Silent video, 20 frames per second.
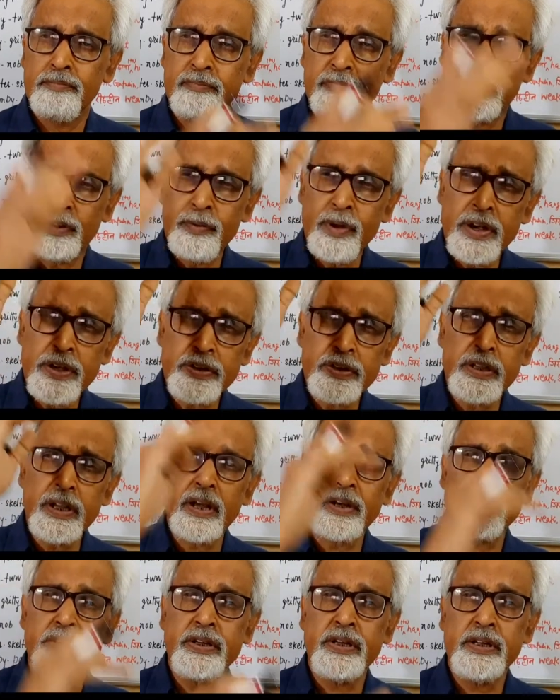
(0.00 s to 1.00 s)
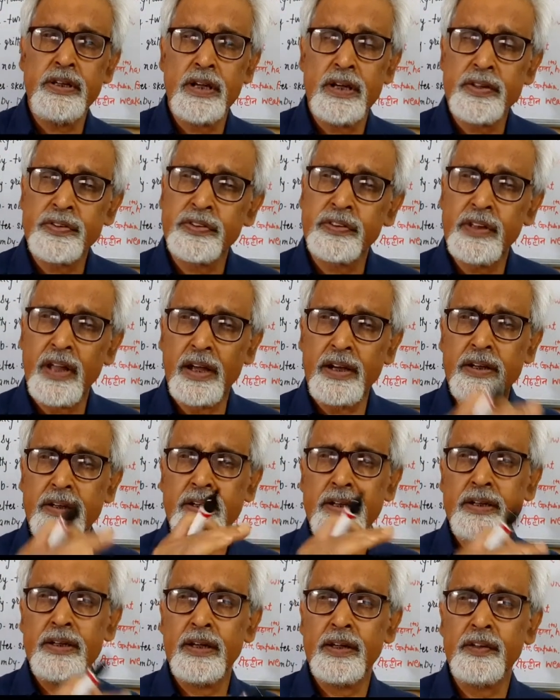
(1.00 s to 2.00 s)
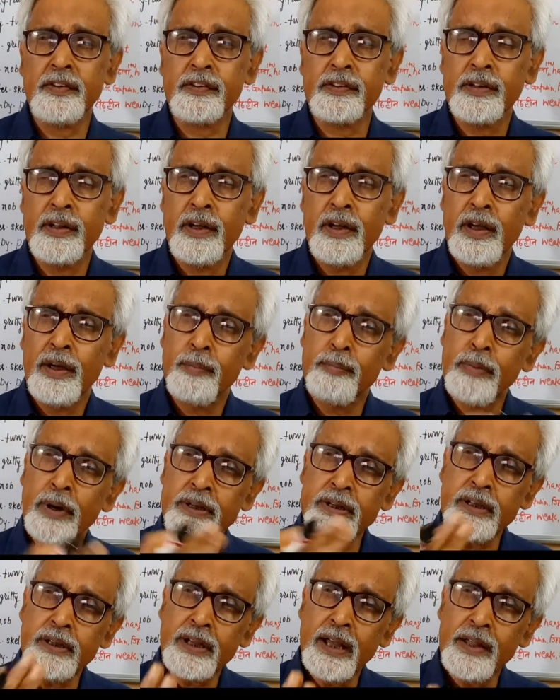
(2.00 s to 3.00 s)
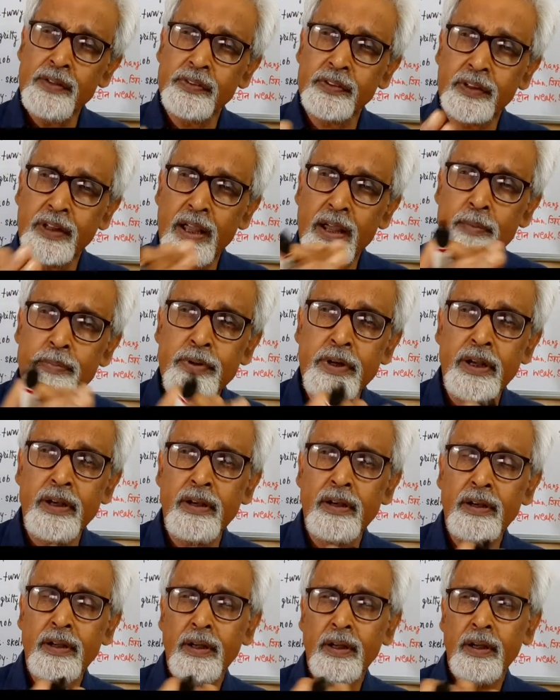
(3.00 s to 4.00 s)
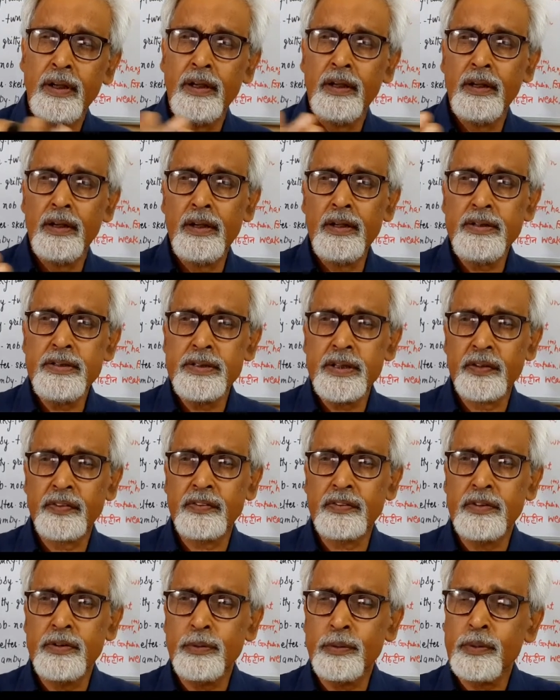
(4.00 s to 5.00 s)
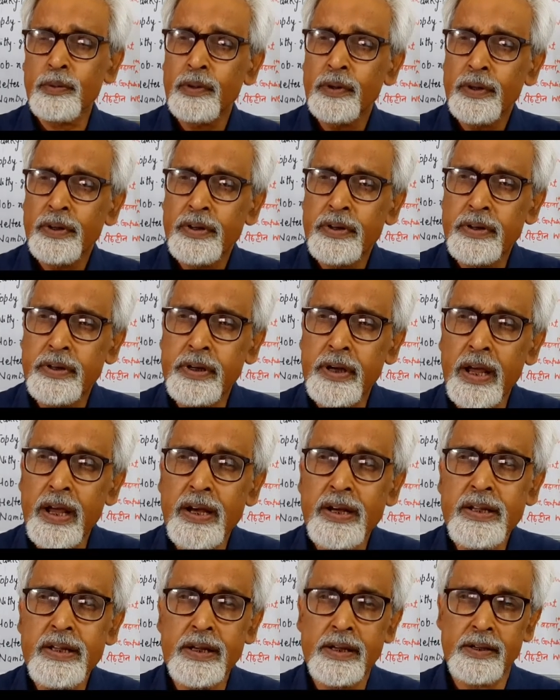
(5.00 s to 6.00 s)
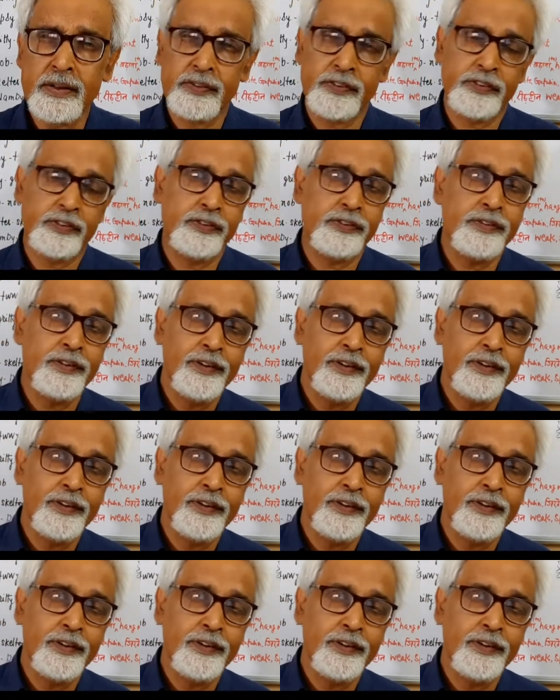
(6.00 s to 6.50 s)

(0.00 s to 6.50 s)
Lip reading: 70, 80 years, 90 years, but it has caved in just 10 years.